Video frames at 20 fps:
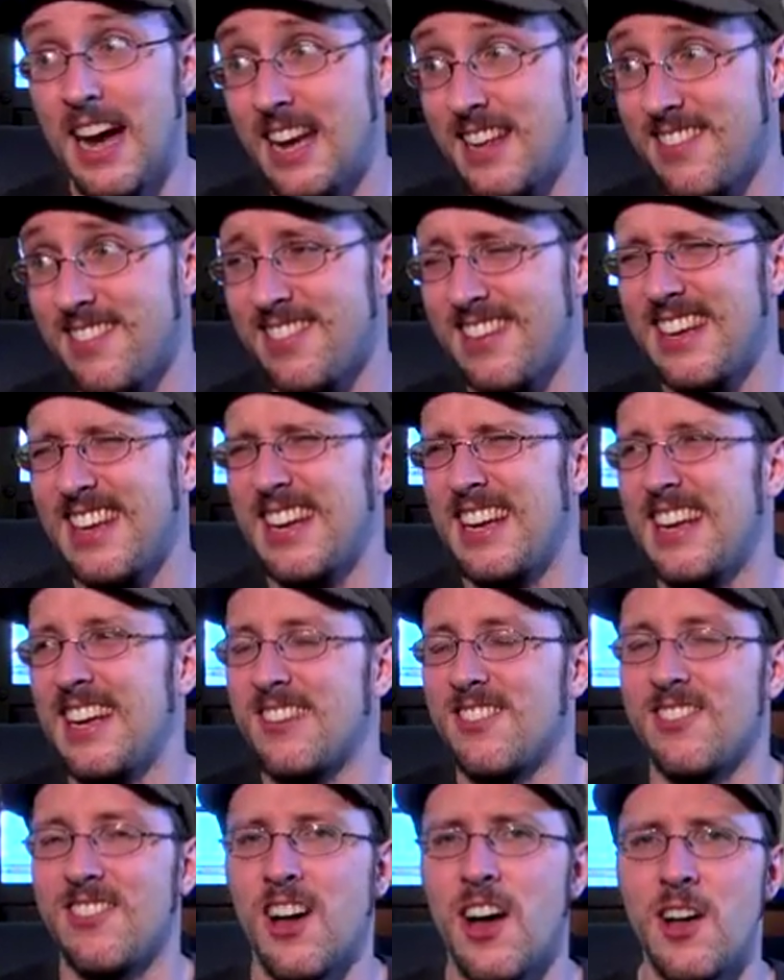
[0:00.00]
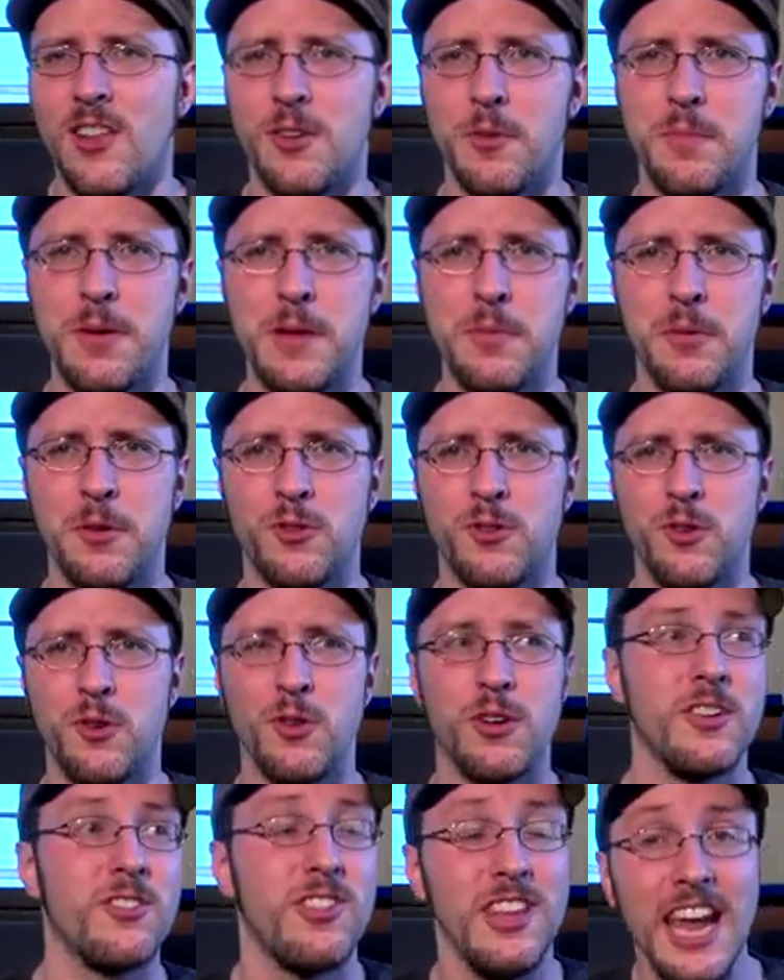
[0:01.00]
I think it gets to other people
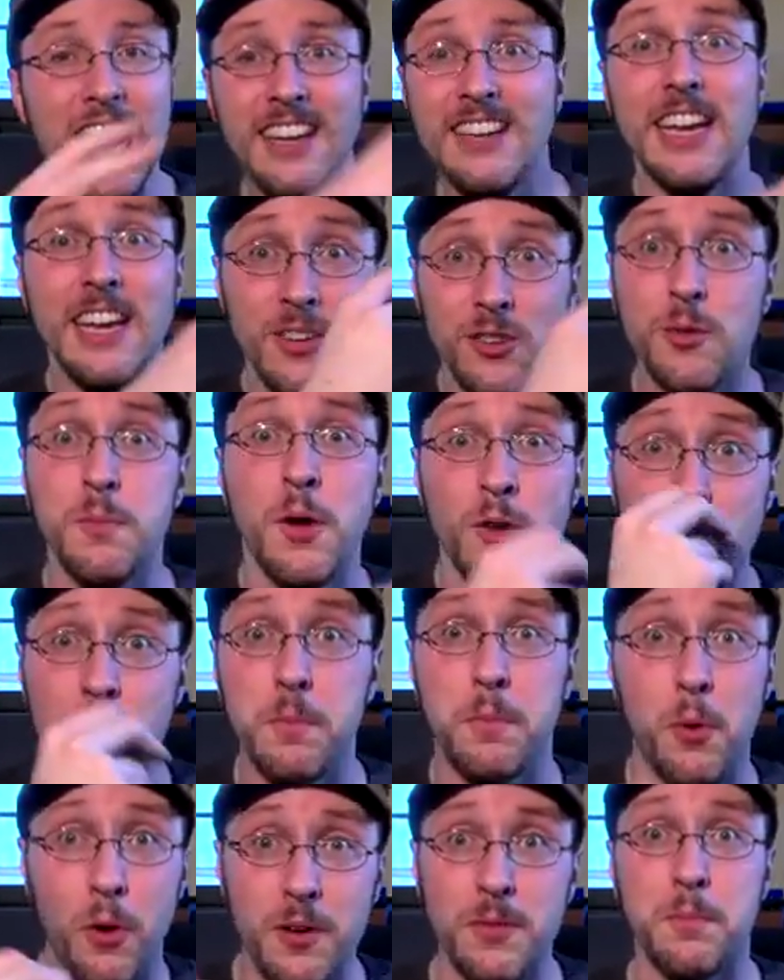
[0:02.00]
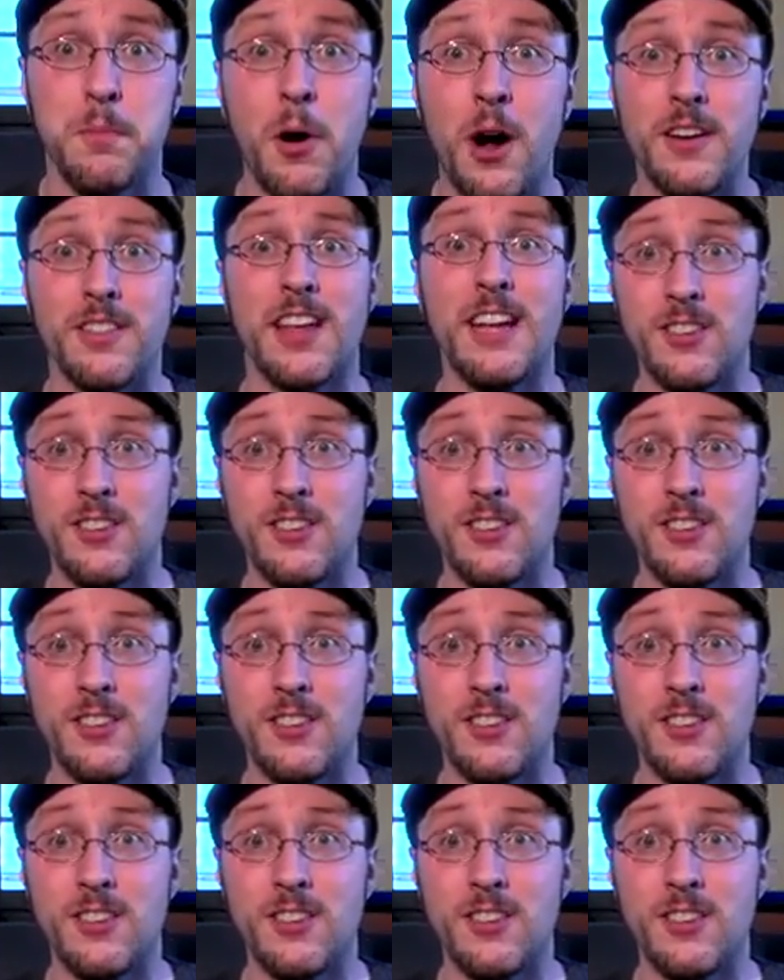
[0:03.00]
too, because the ending is the most important part.